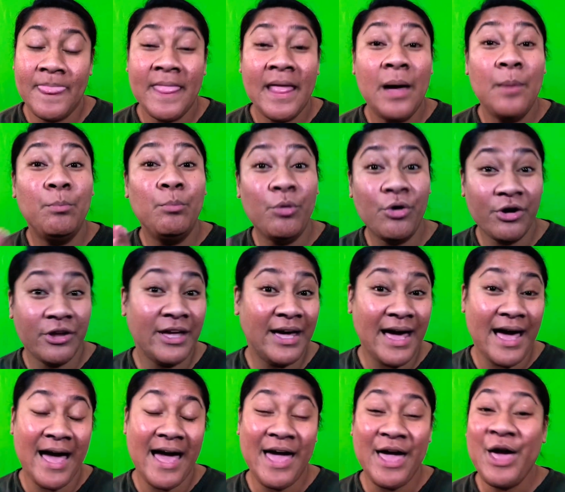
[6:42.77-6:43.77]

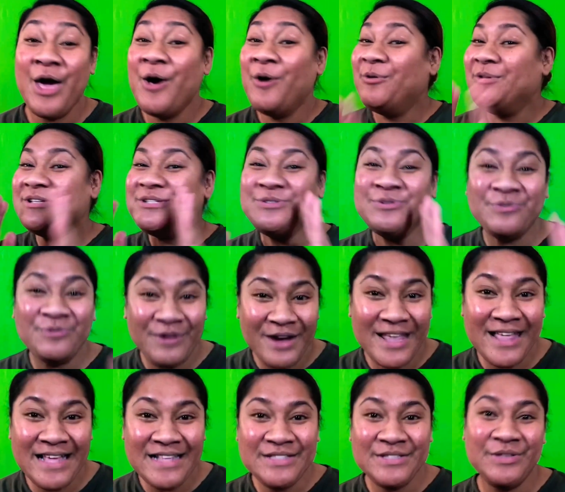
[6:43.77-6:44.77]
Mordecai was
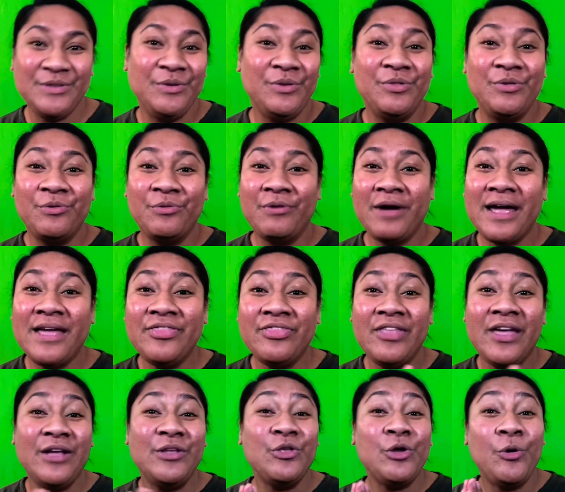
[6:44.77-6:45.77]
ready to do the right
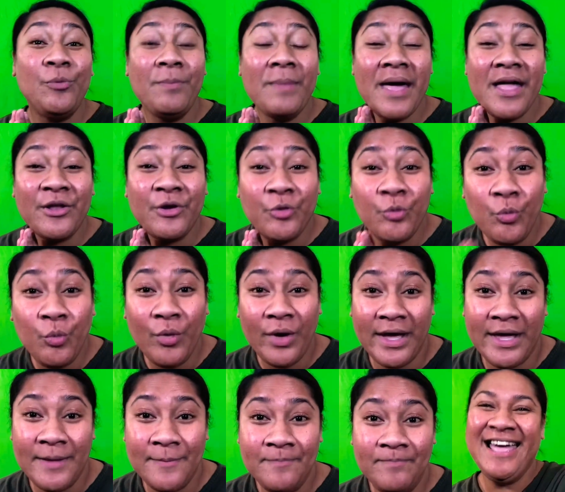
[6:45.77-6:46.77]
thing no matter
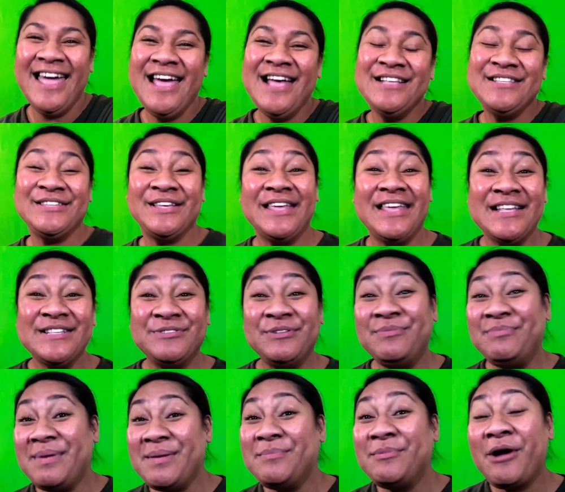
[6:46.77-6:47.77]
what. So kids,
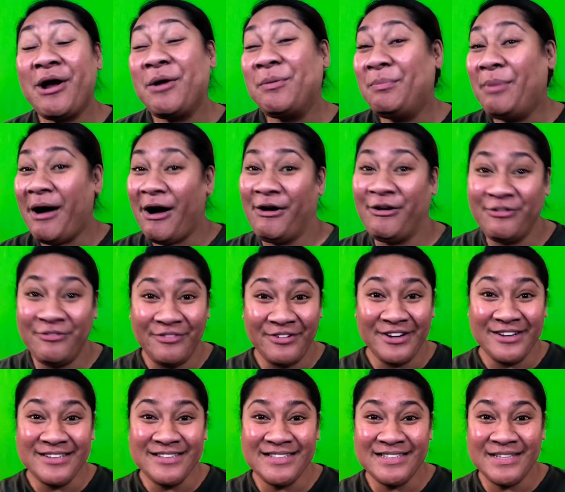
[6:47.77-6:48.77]
remember our power
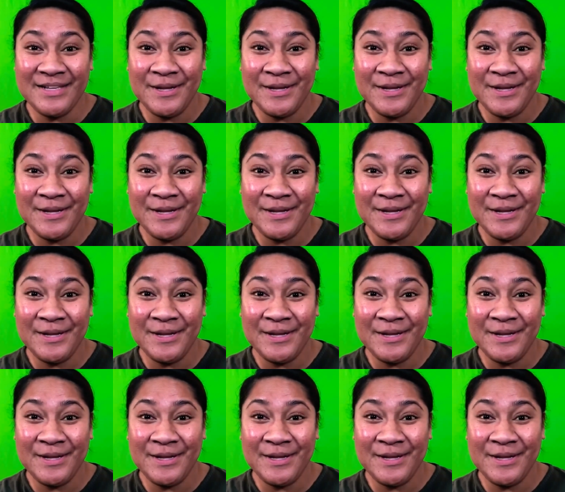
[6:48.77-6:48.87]
verse?